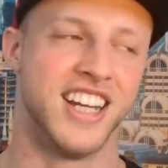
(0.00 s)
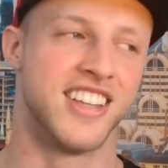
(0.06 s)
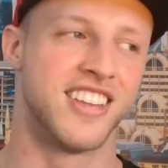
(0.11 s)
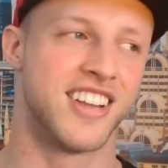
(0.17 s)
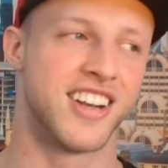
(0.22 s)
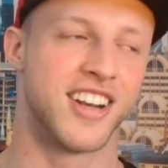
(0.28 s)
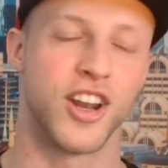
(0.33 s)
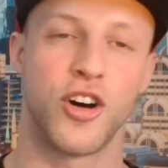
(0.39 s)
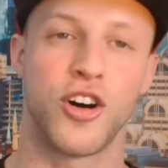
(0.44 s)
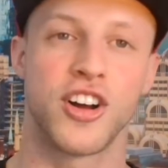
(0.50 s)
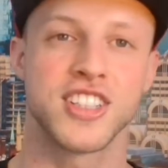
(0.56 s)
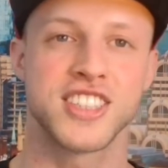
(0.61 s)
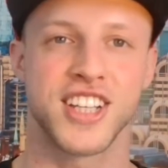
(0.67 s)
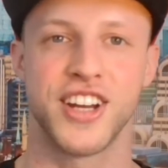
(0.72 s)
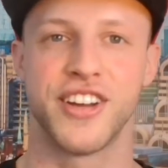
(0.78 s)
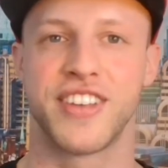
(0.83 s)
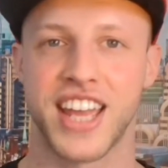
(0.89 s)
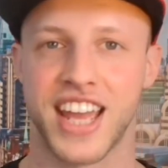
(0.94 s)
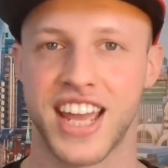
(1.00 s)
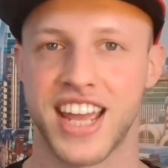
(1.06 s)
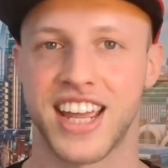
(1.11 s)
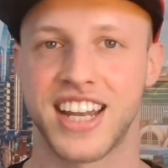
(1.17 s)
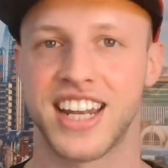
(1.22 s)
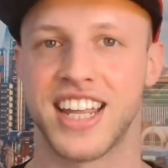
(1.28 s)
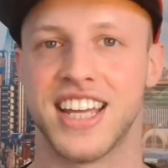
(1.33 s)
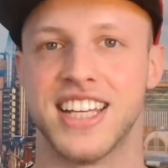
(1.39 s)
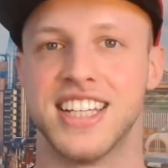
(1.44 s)
The long term
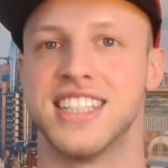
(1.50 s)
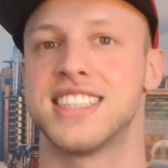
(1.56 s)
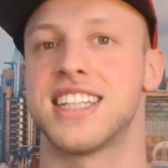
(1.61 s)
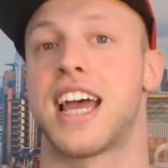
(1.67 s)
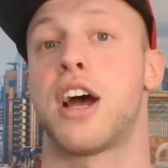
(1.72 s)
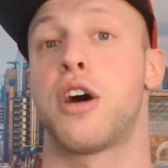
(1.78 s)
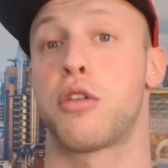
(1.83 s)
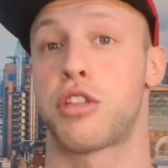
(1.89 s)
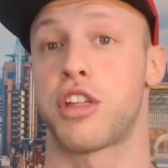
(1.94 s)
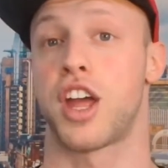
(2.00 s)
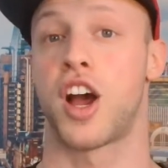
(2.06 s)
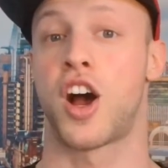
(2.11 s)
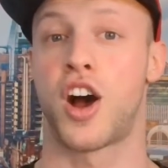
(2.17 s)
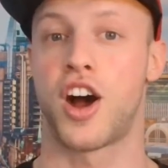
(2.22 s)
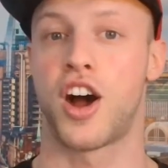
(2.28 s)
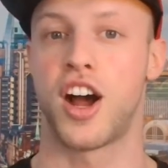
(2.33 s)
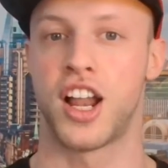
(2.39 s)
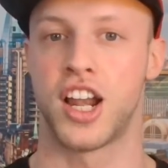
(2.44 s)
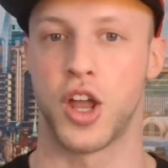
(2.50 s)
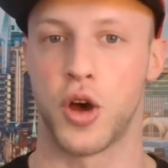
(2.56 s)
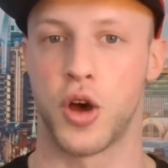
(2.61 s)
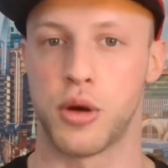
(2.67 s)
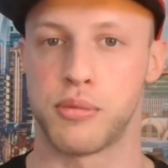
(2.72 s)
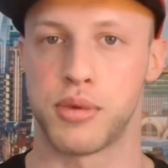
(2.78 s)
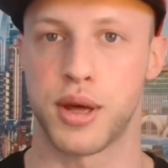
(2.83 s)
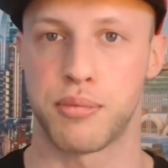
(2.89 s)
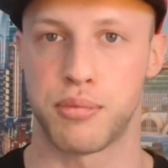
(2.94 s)
gain is a healthier heart and
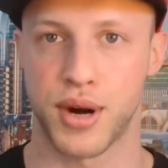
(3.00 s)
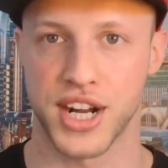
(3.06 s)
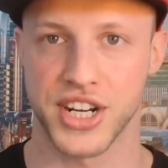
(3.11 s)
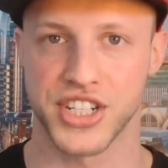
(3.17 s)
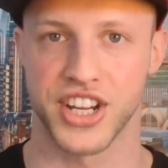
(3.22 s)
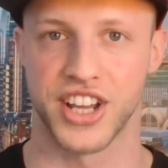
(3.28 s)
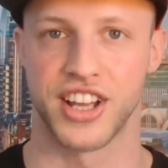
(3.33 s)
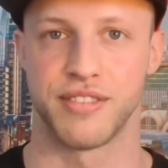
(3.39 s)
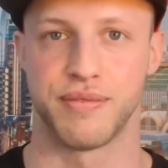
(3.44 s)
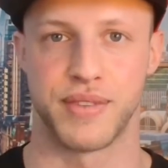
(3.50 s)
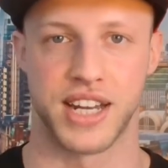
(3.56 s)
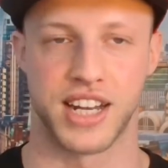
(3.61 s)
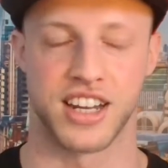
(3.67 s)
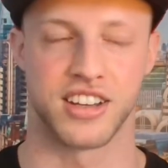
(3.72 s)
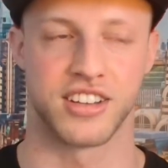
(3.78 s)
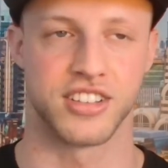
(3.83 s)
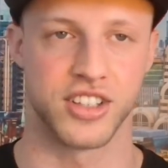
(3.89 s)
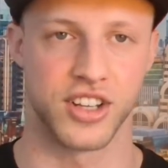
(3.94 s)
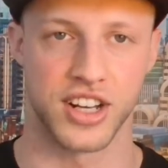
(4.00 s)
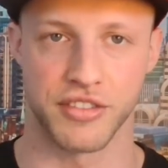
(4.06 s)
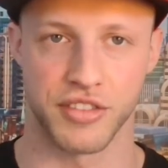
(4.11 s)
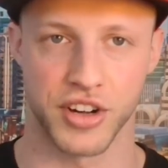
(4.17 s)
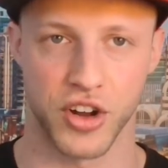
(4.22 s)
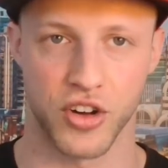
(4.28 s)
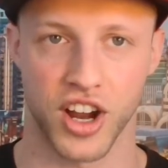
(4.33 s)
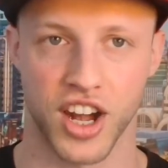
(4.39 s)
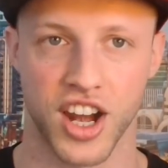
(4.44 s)
lower blood pressure, meaning you live
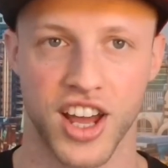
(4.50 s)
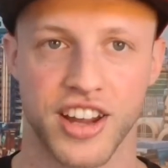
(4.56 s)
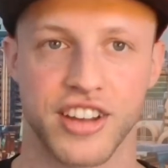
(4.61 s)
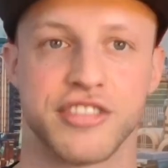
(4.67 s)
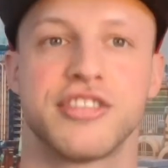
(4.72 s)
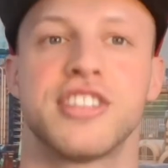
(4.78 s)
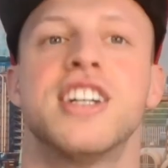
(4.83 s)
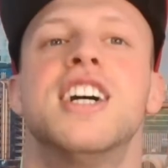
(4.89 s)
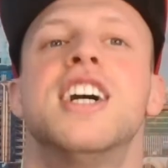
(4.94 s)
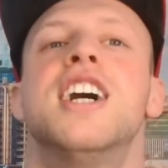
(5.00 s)
a longer life.